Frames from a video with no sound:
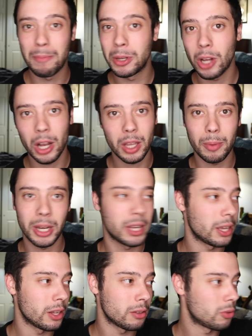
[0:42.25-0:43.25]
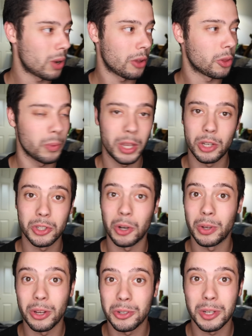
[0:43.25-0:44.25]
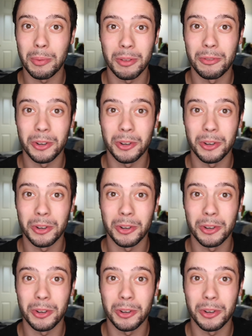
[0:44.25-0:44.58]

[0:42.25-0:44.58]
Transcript: I've been documenting it throughout the week, so here's some of the